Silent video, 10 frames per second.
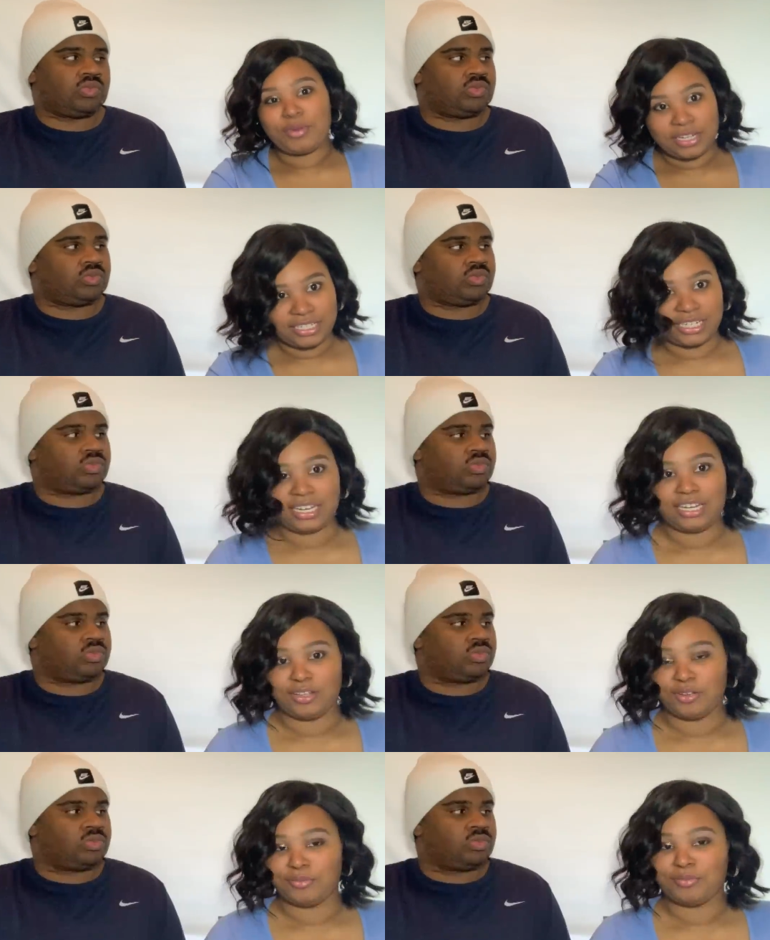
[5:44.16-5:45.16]
Speaker 1: would have did a
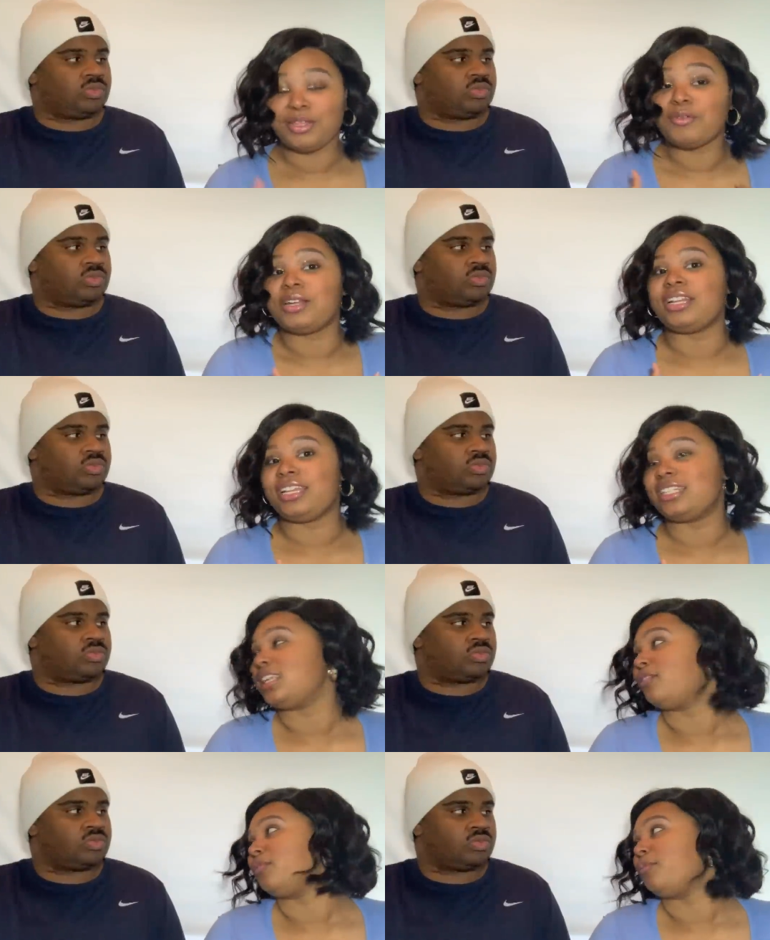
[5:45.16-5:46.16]
little it would have did
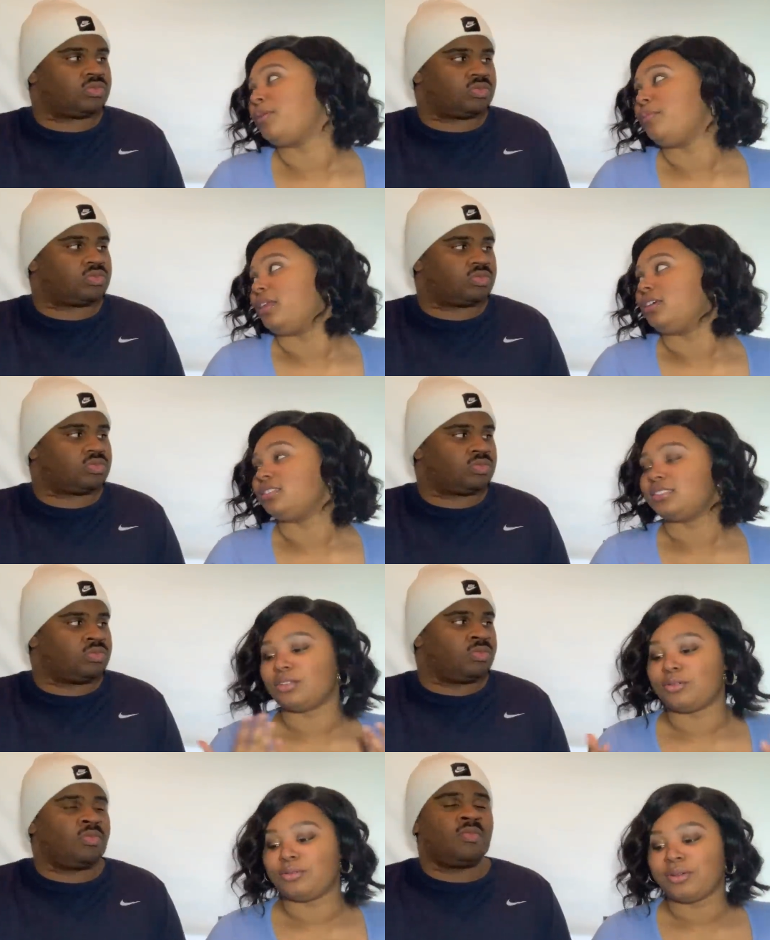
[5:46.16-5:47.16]
something for me better.
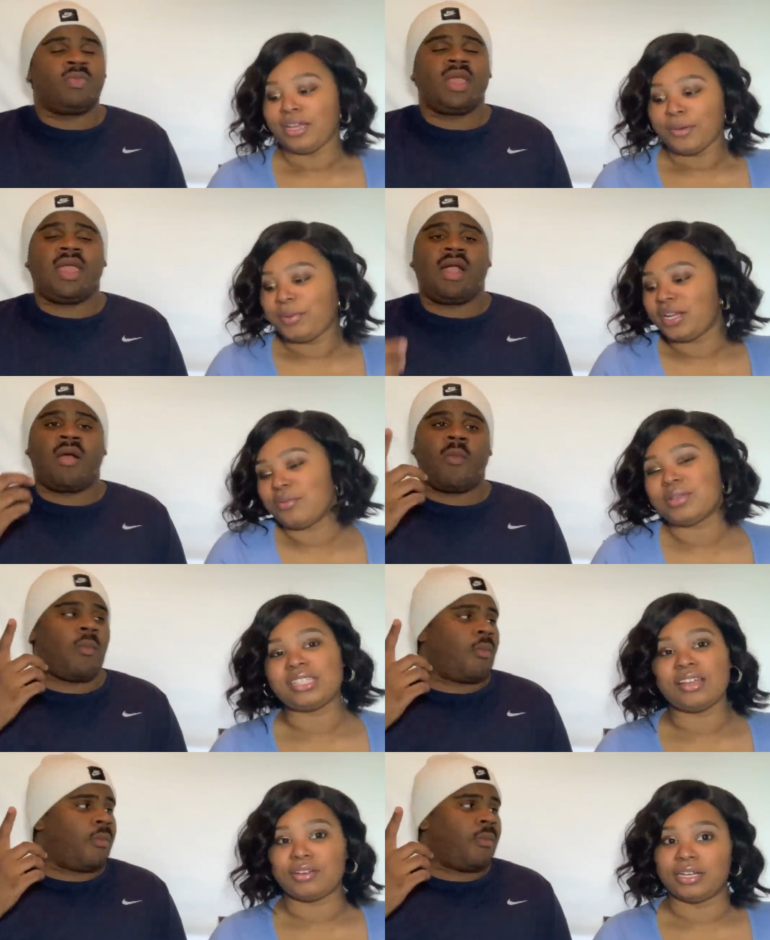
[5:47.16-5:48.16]
So but it was
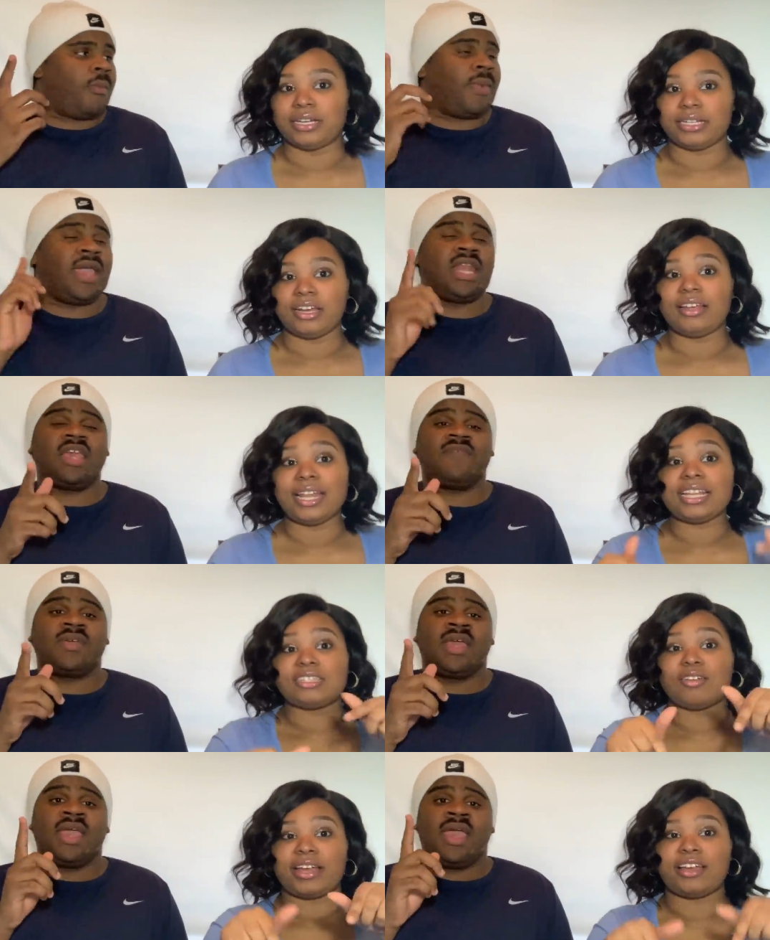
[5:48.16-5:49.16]
still good. Y'all and let us
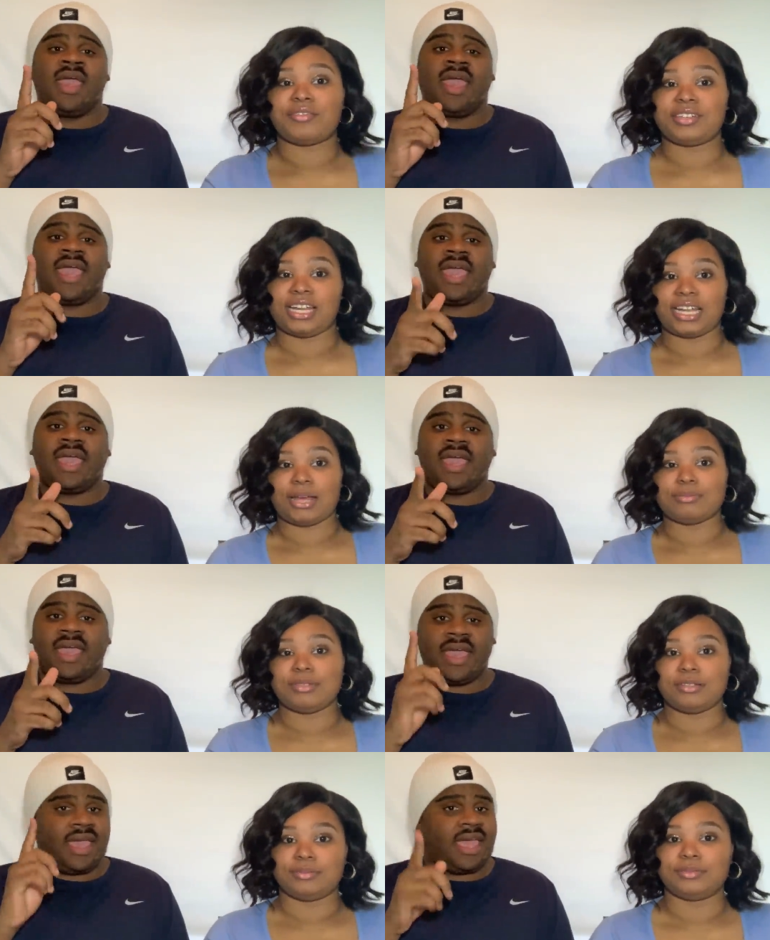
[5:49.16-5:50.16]
know how y'all feel down comments
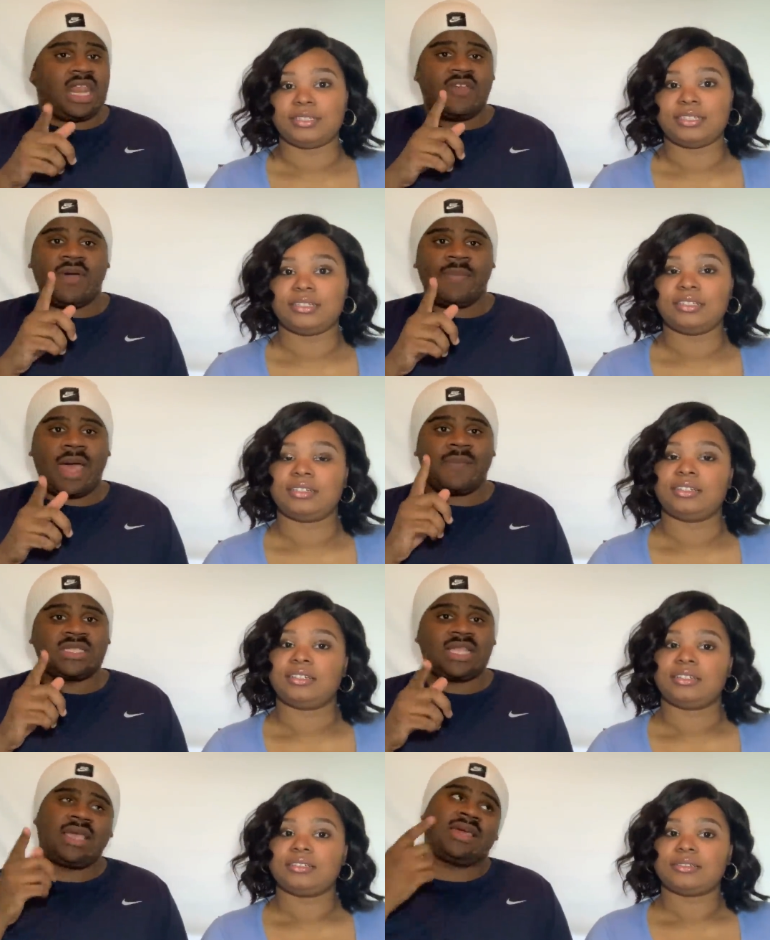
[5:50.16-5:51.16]
below.
Speaker 2: And if I'm not
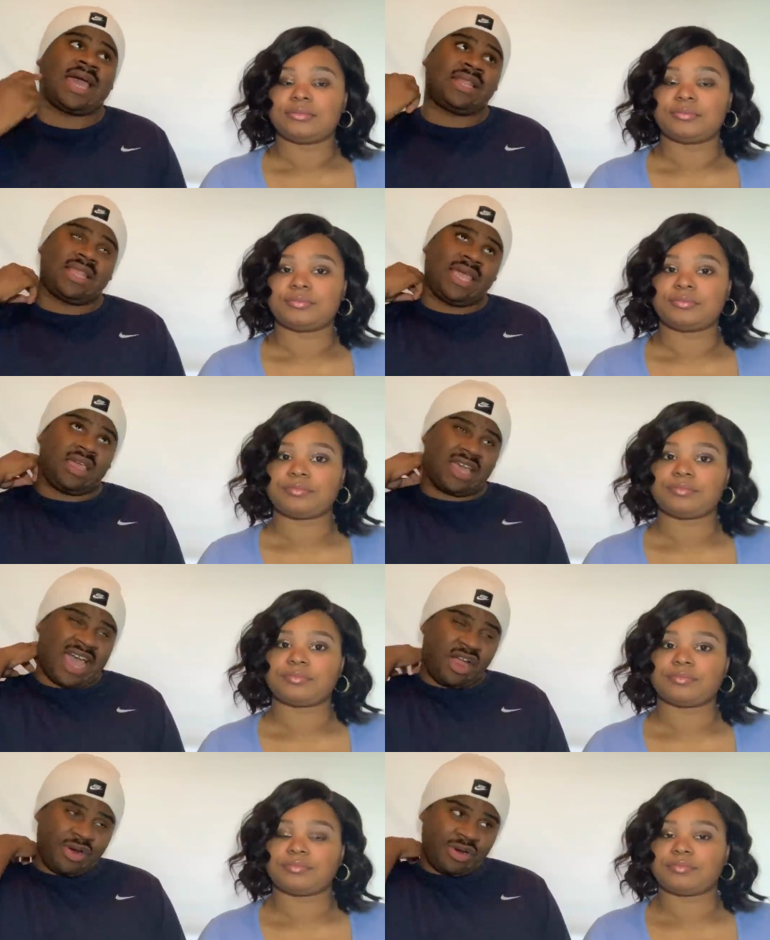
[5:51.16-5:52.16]
mistaken, I think I
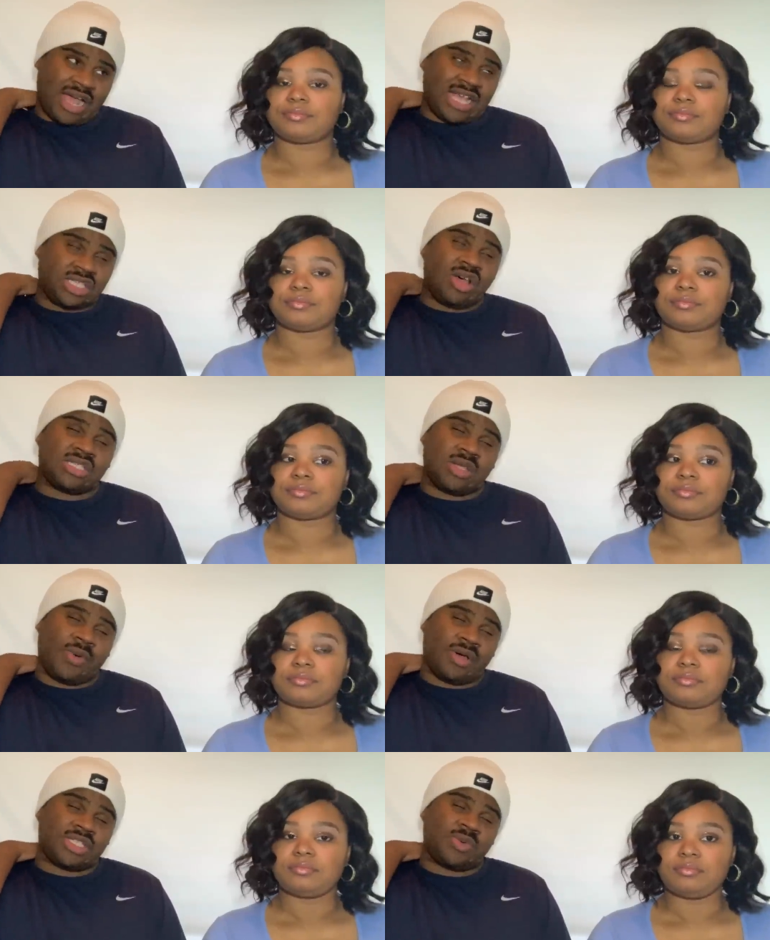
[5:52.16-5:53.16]
heard I saw somewhere
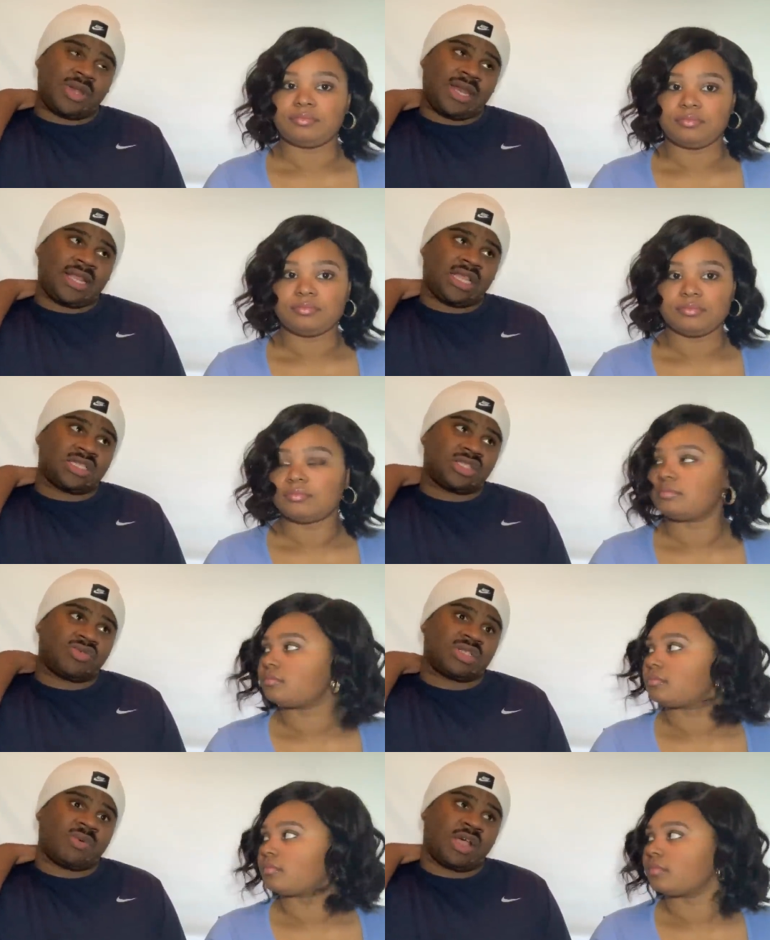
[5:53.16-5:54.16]
on Twitter that this is
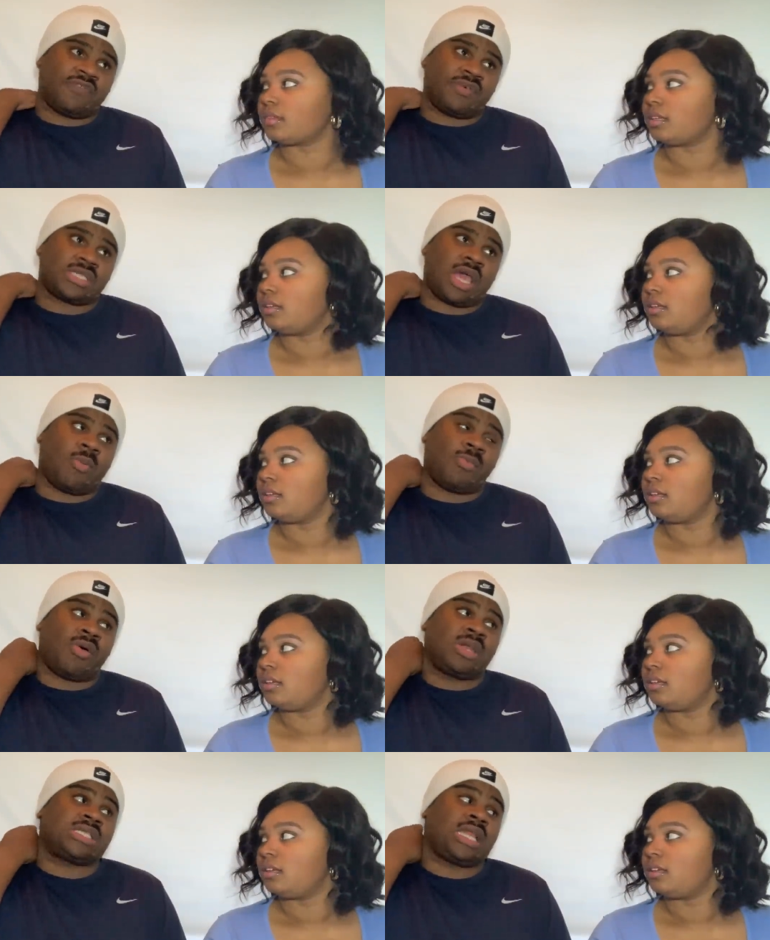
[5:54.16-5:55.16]
Chris Brown's first album
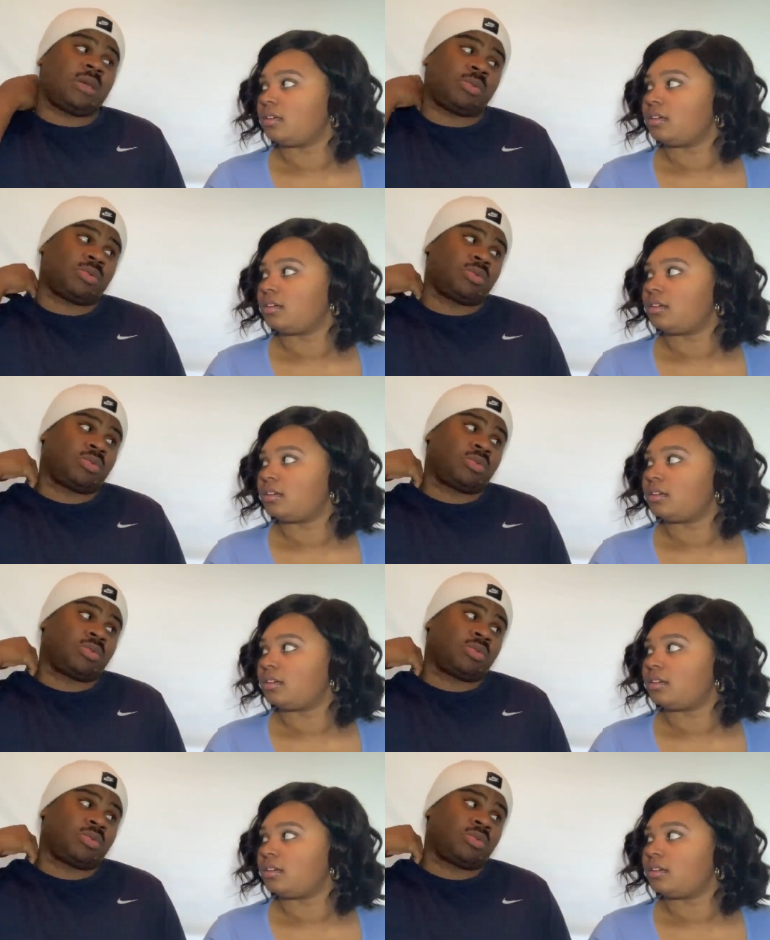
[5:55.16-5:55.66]
on his label.